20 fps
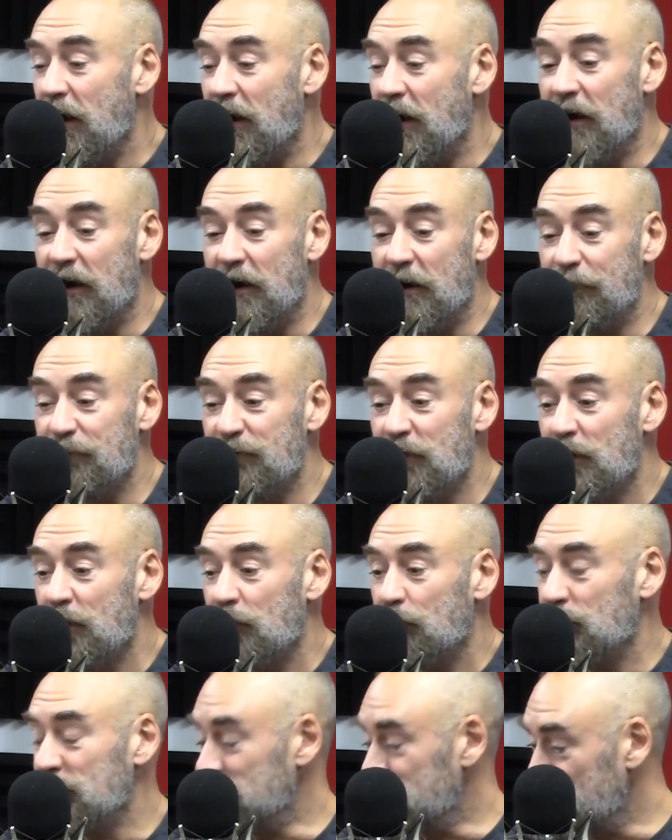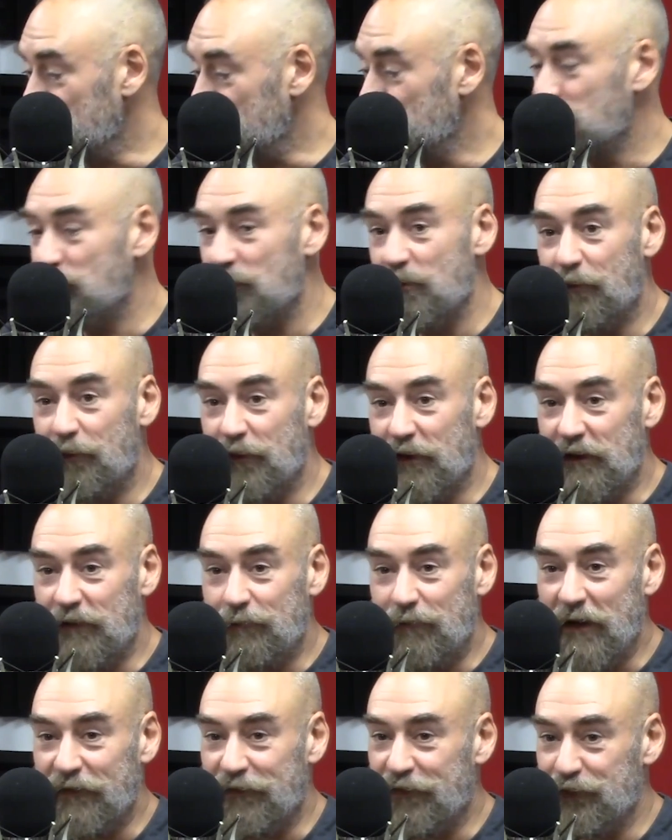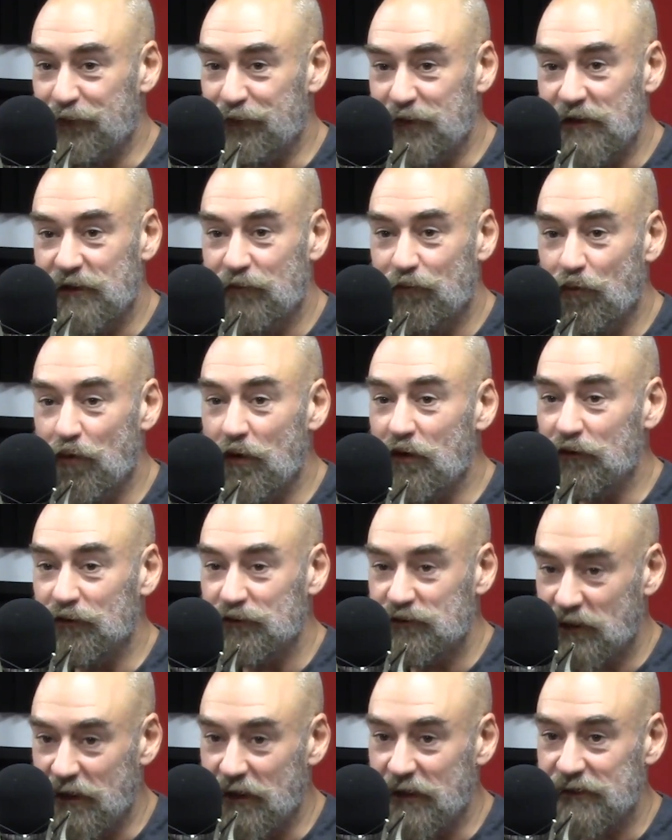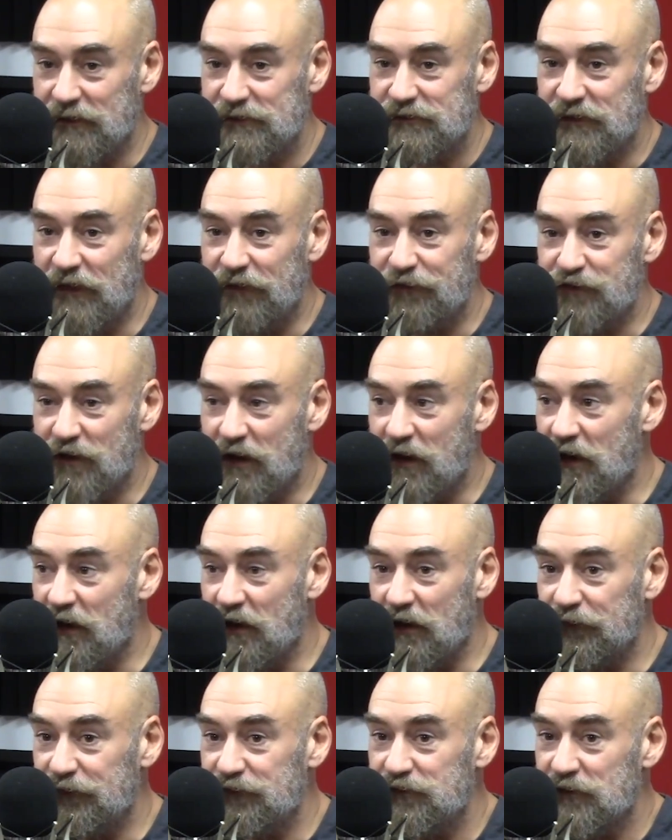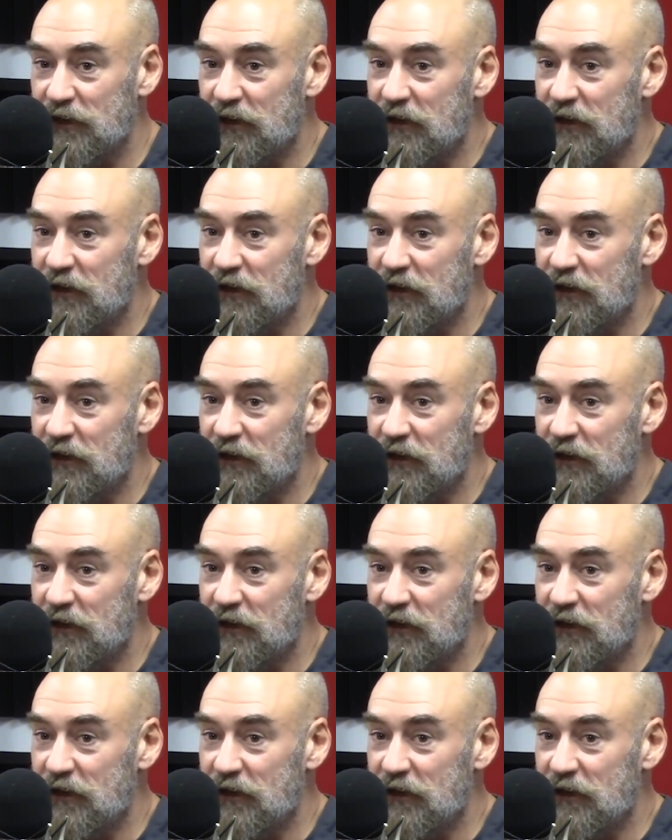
We knew we were bringing back 3 world-class centre-halves.